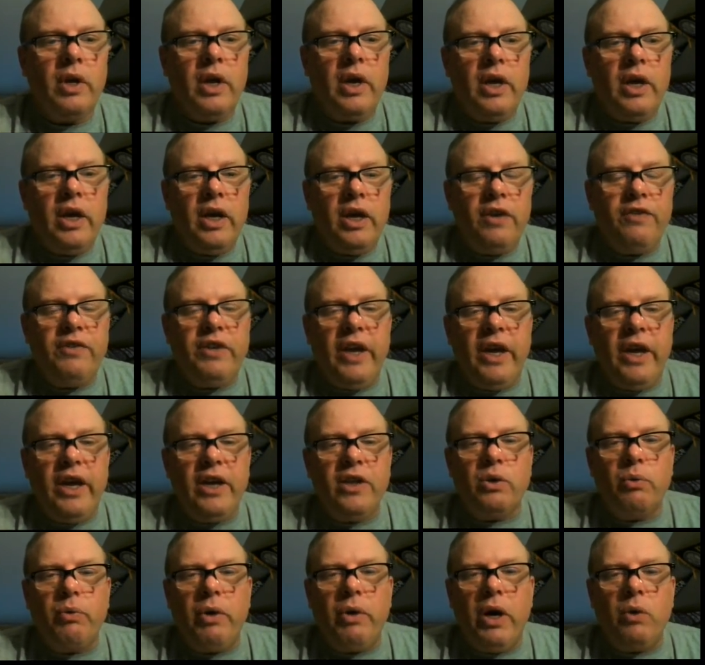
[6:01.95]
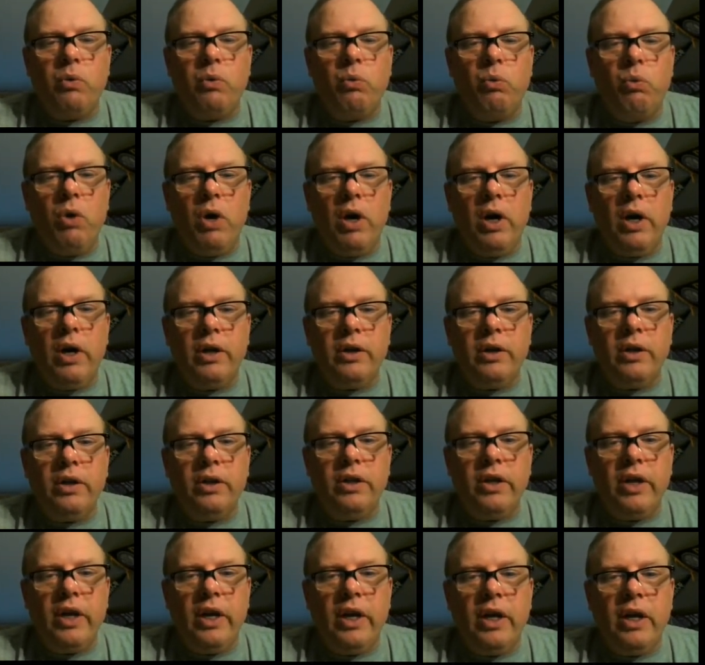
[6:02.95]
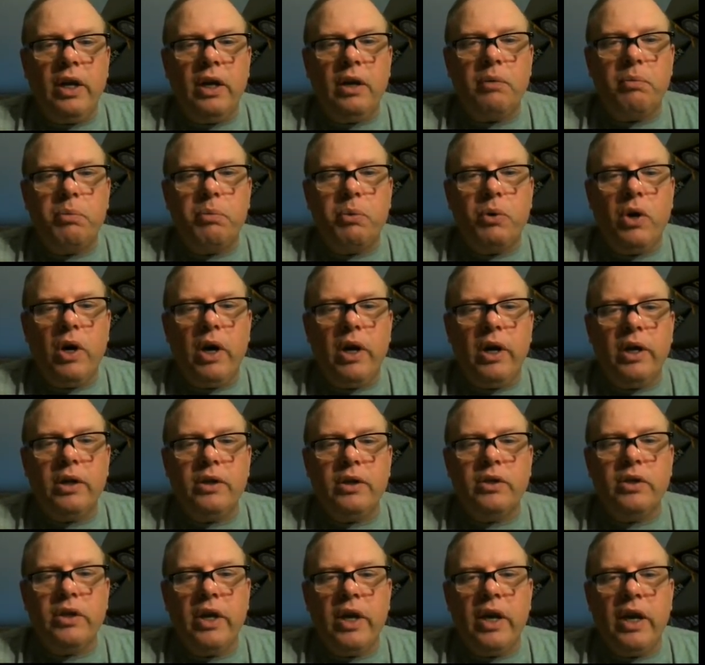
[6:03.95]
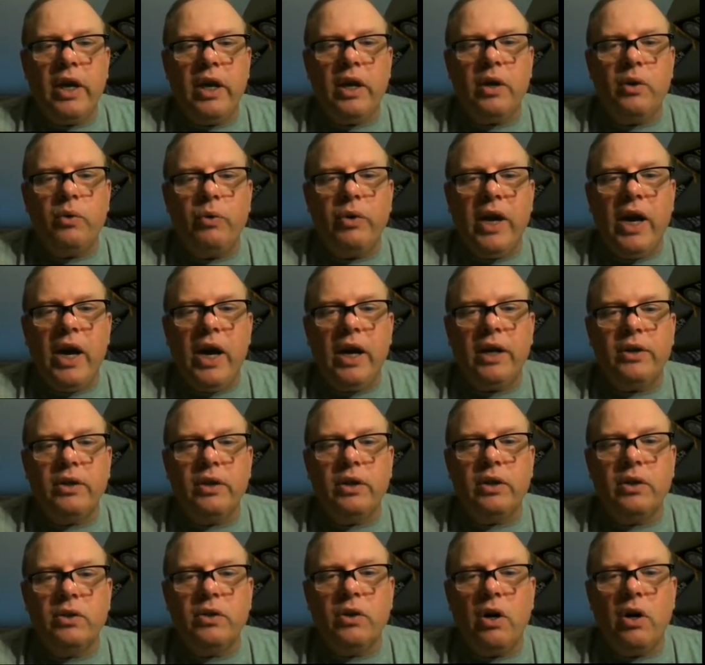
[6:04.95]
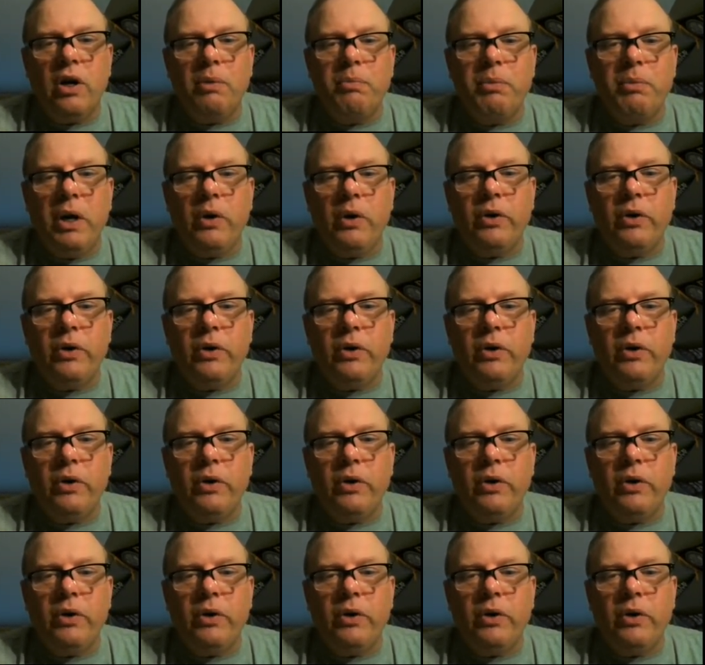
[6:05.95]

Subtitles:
If K is around 1, then products and reactants are about